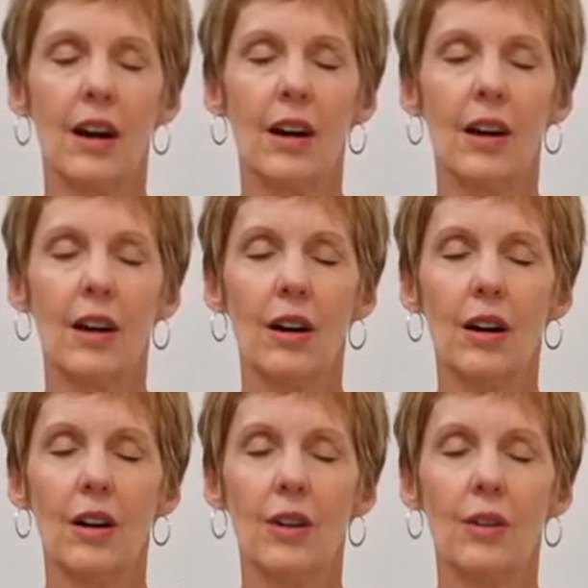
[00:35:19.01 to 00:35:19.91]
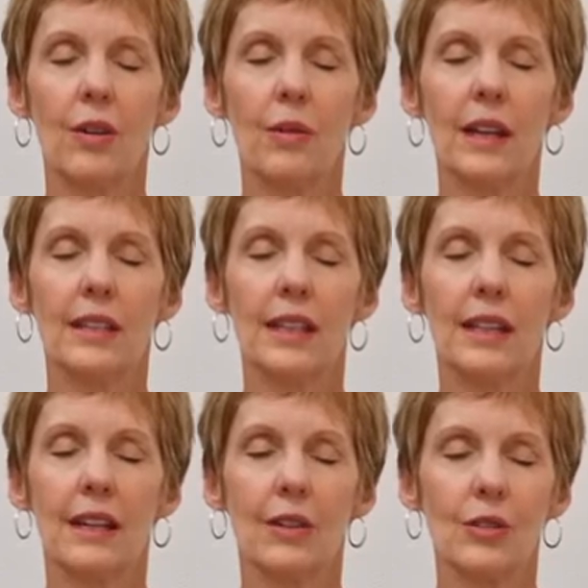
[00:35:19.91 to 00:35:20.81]
all the way
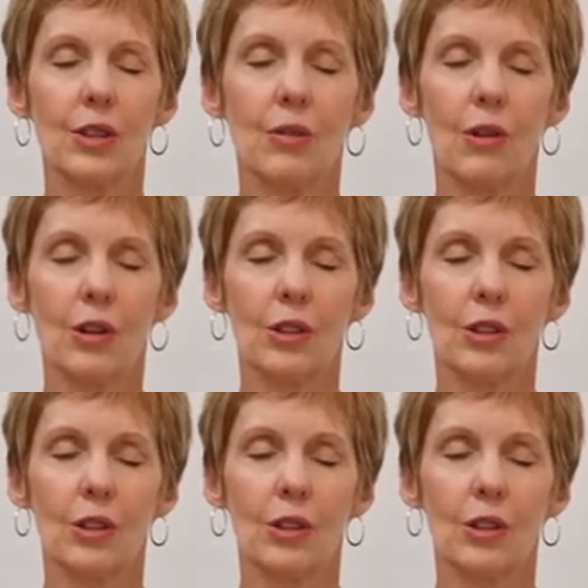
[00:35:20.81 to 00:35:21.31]
down to our